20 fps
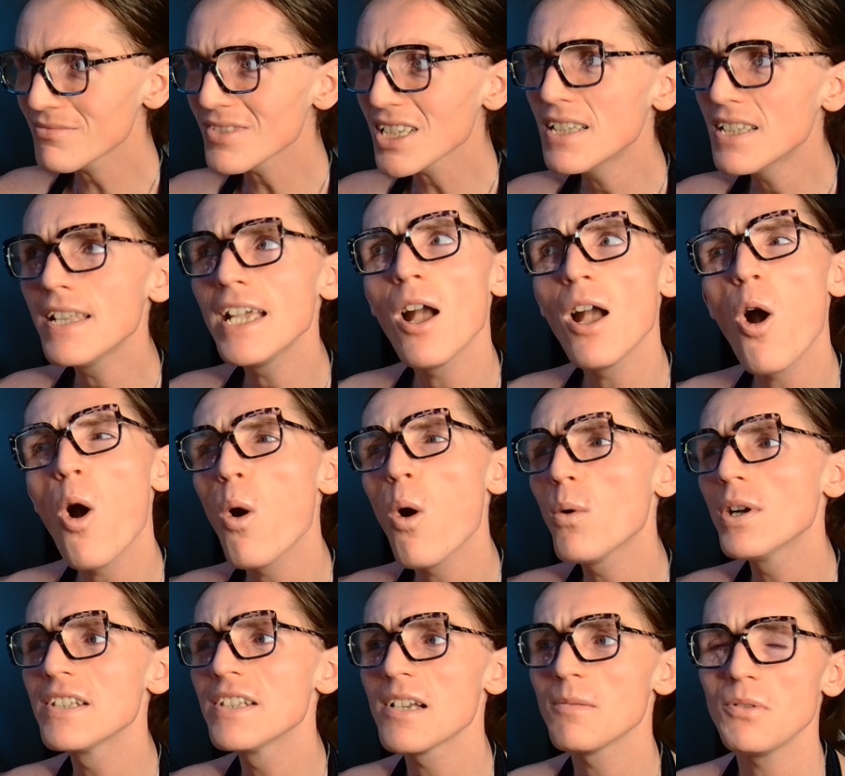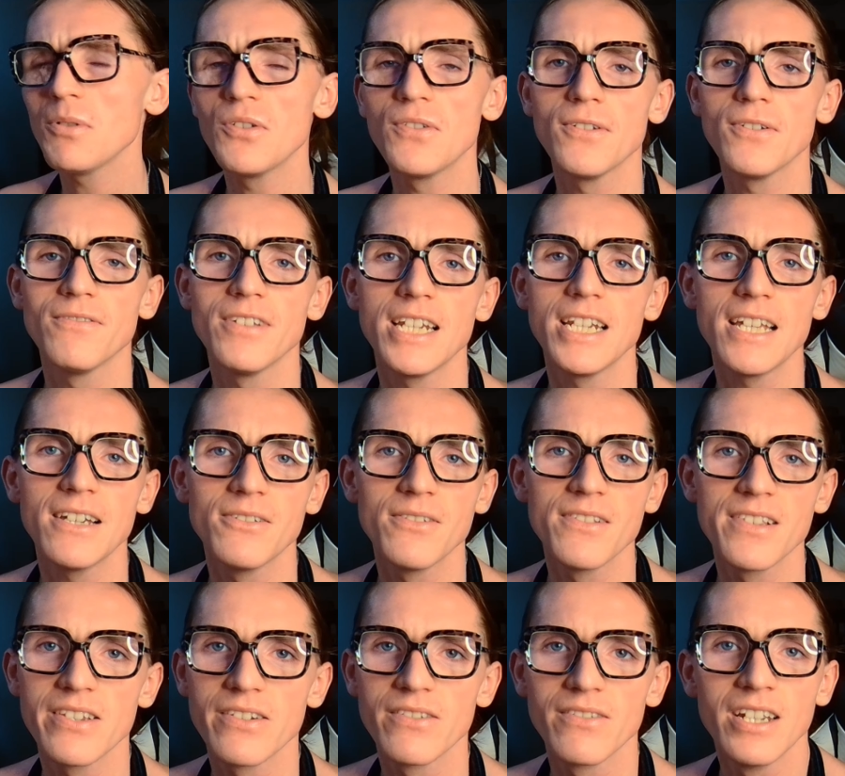And they always upload new
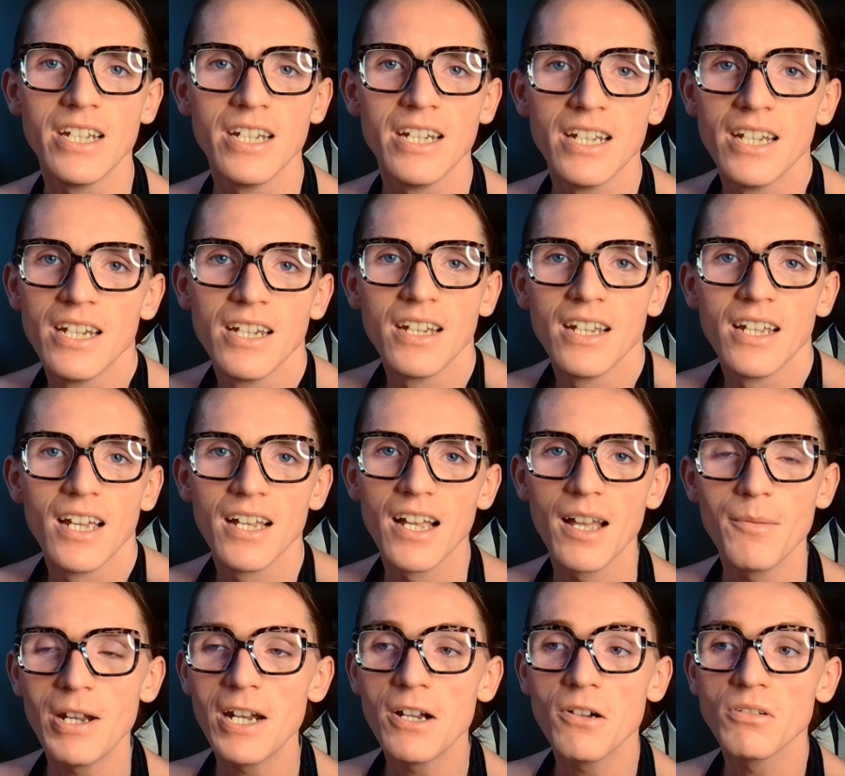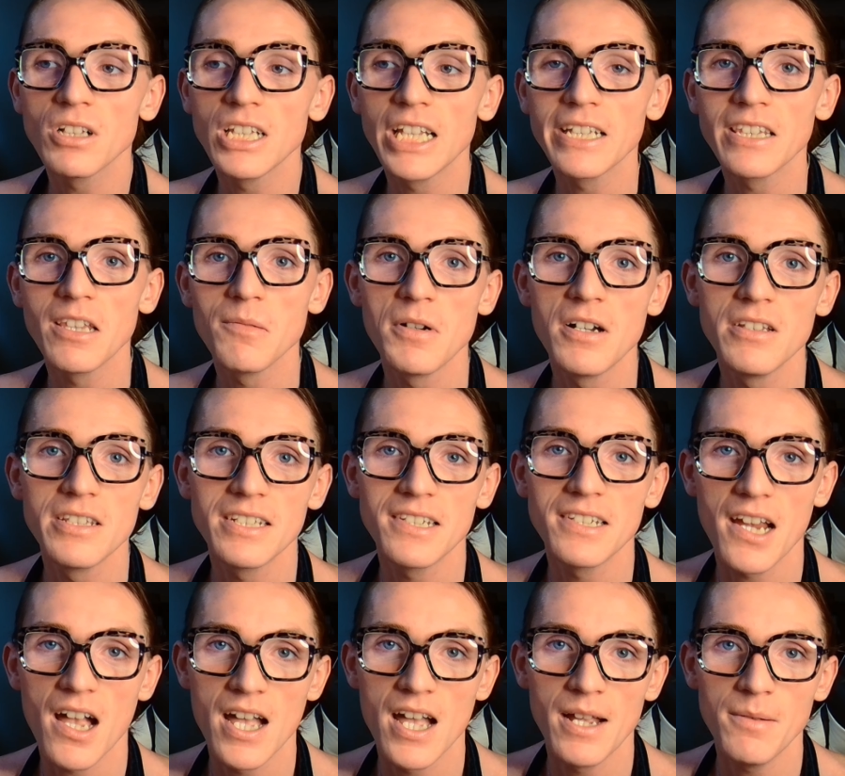videos. And I mean, I don't click them all the
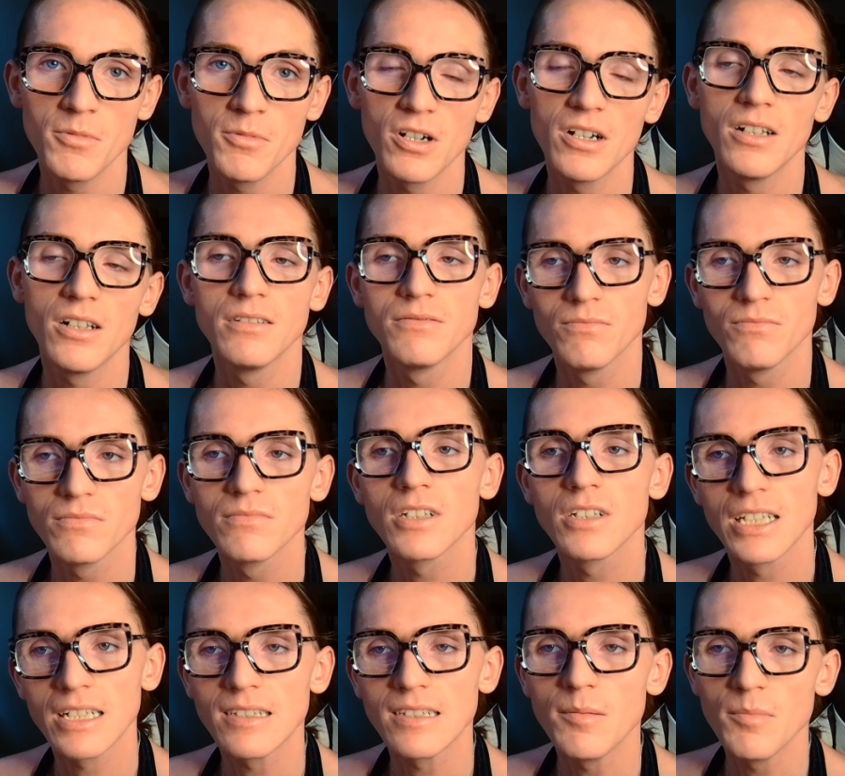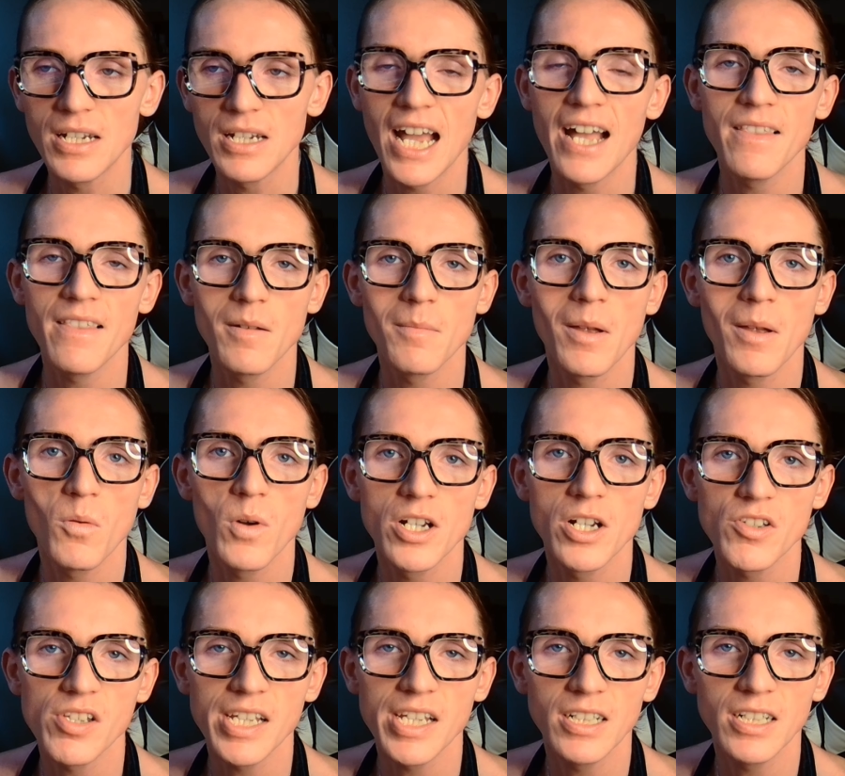time, or I'll click them and add them to my
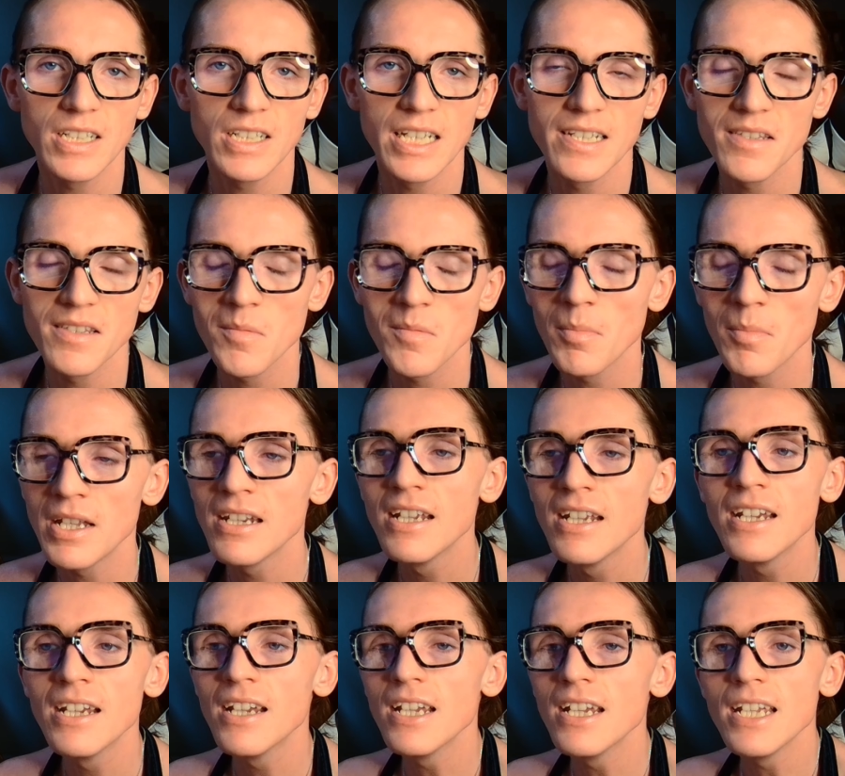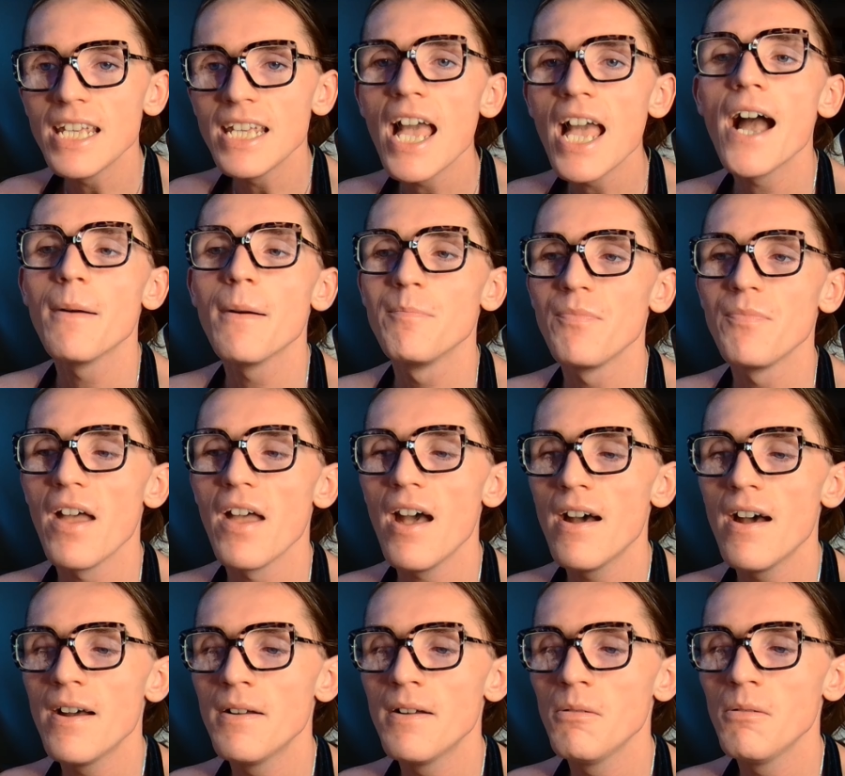watch later list. But yeah,
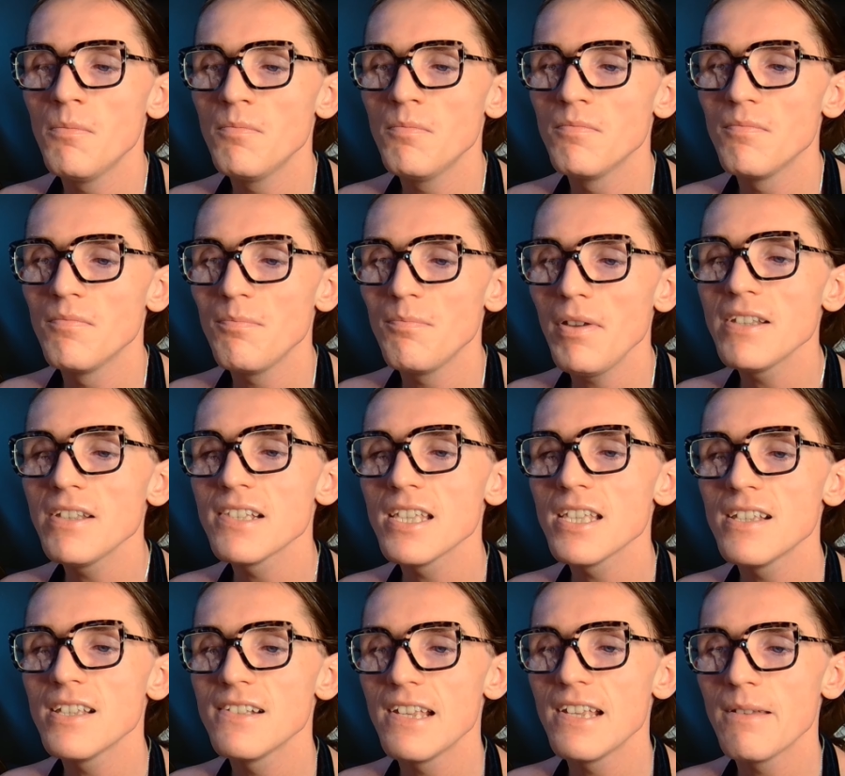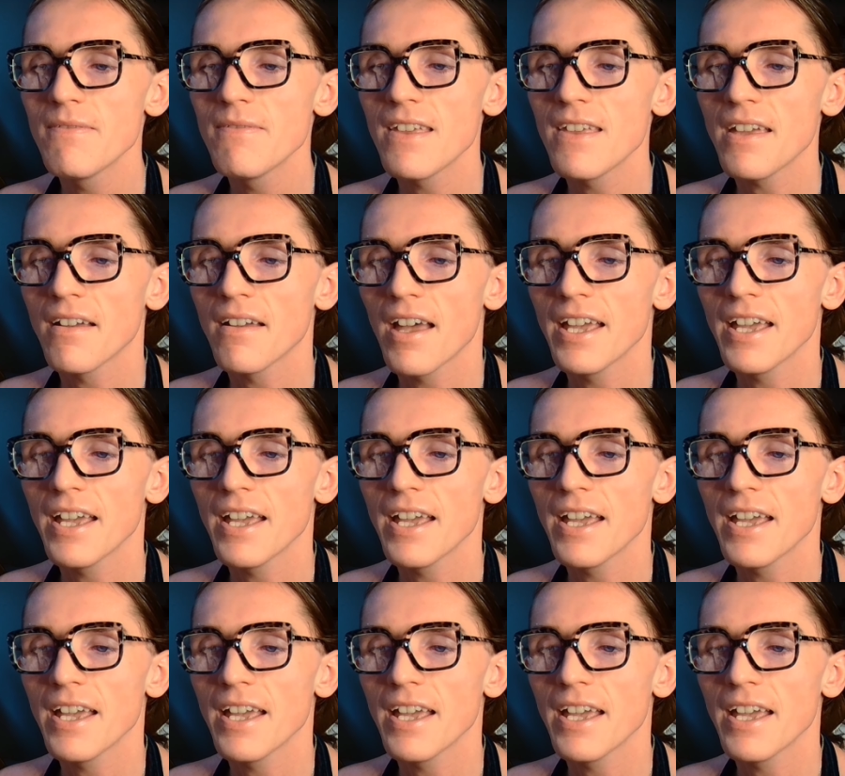basically the same thing.